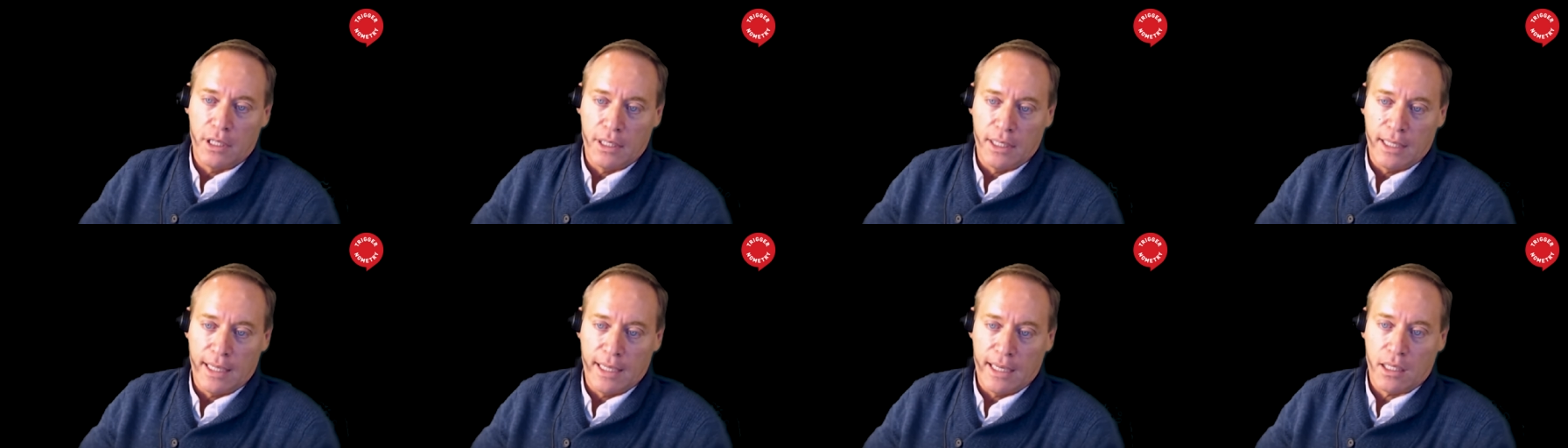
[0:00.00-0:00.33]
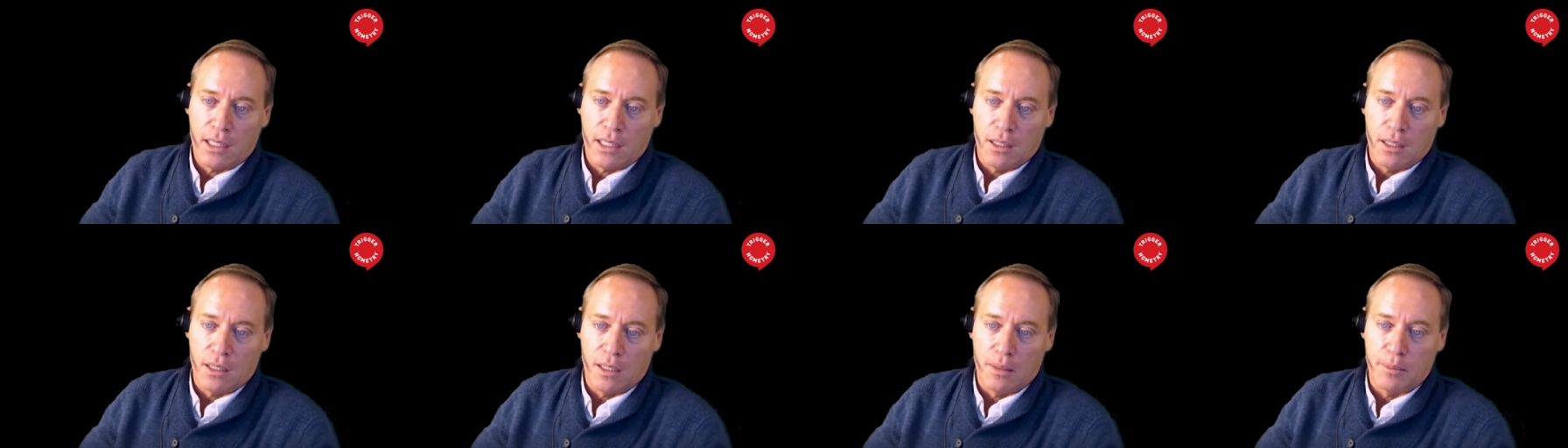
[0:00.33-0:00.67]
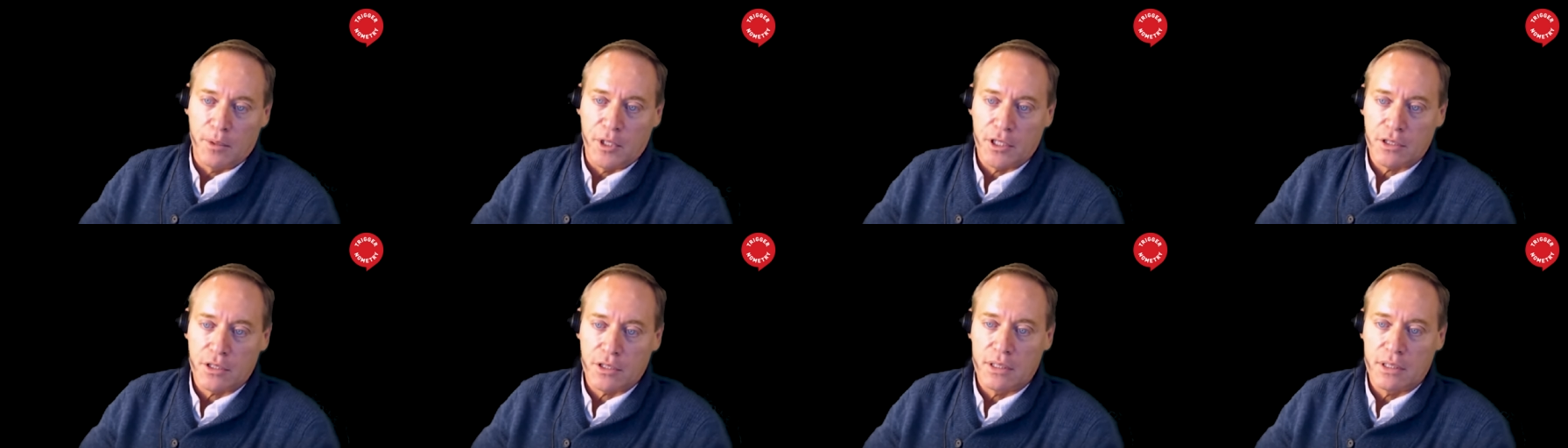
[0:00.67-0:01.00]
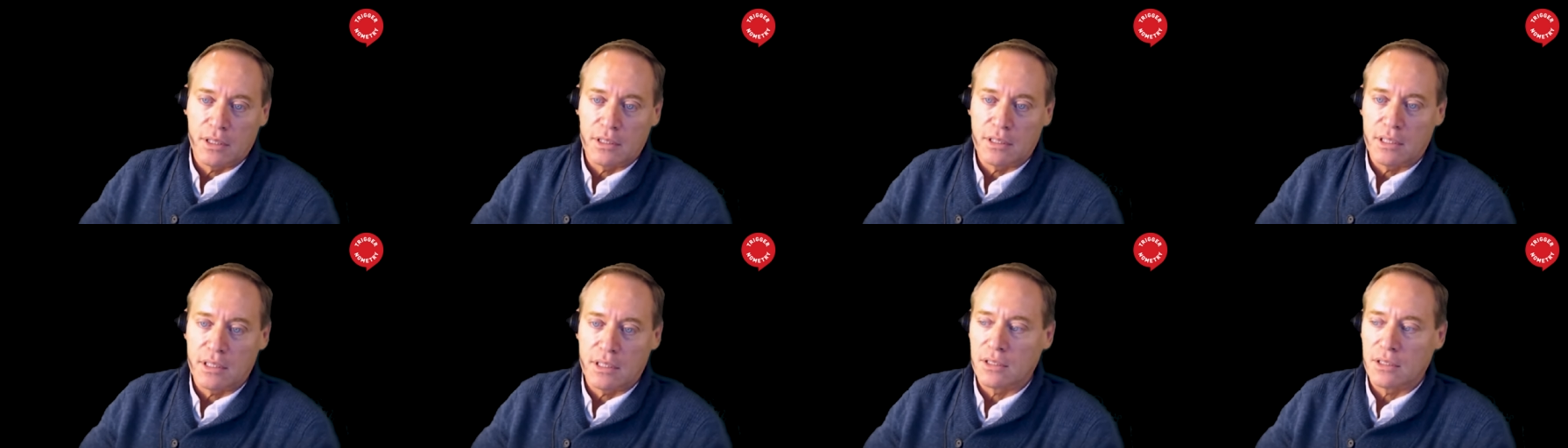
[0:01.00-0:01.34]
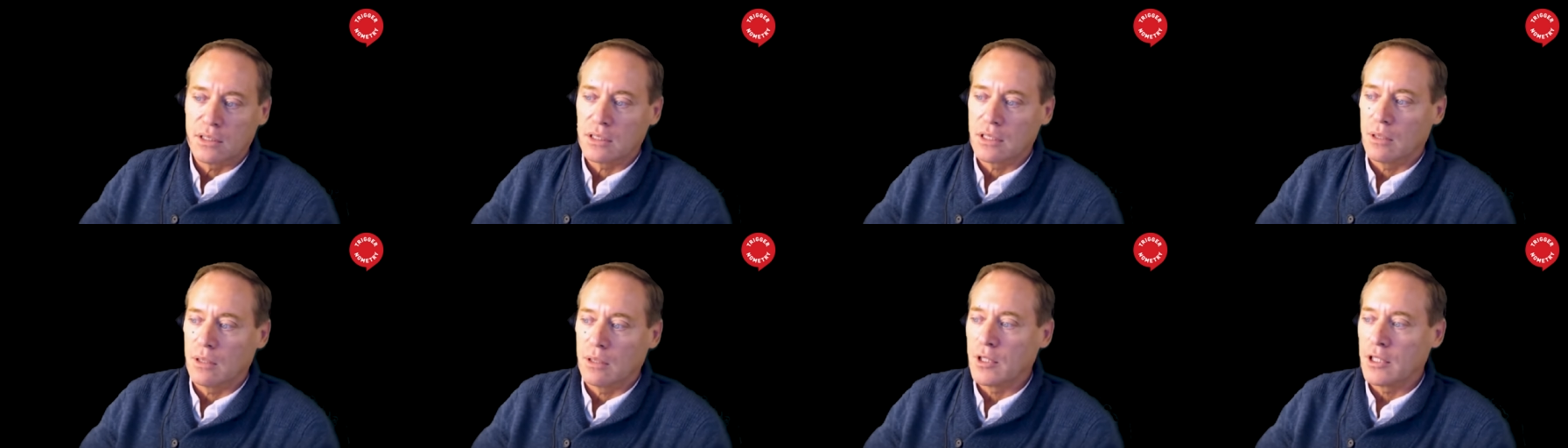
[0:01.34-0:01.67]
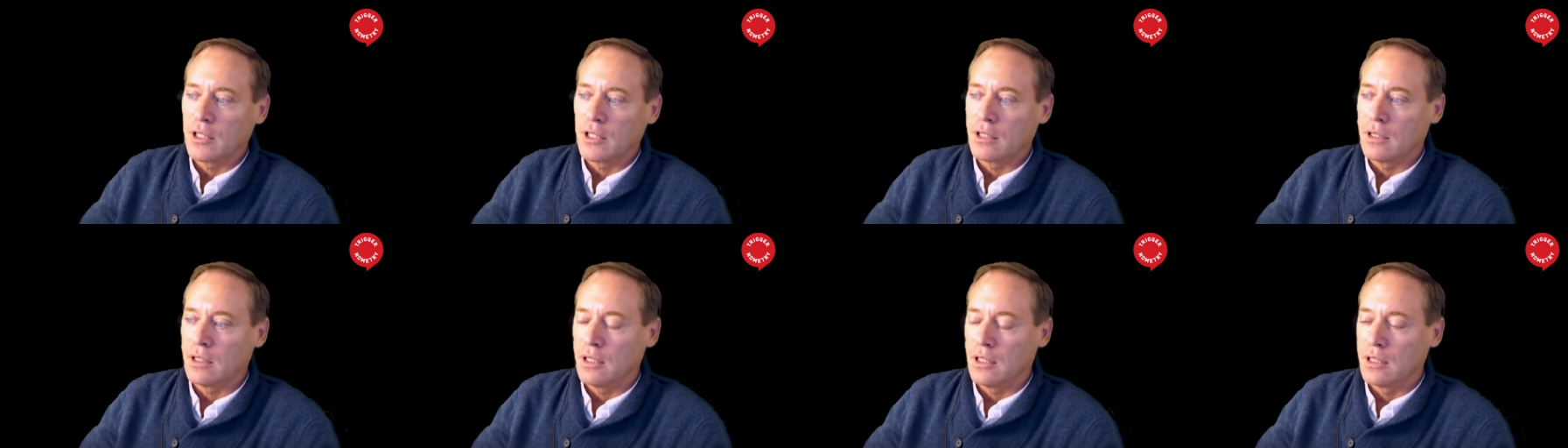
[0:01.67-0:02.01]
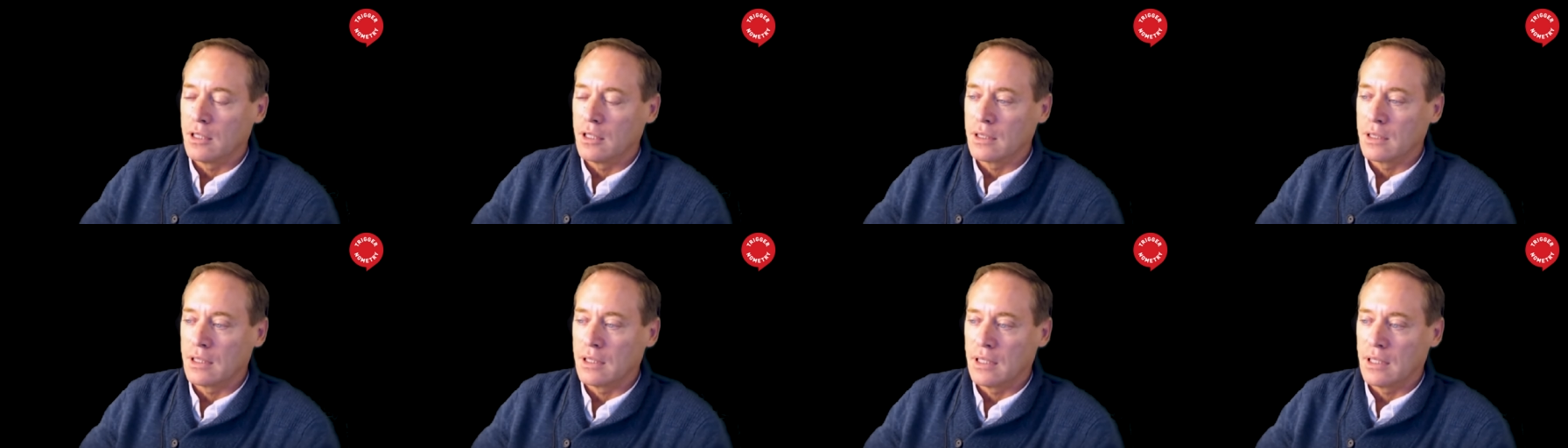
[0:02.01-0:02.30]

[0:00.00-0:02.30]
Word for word: in economics that says something along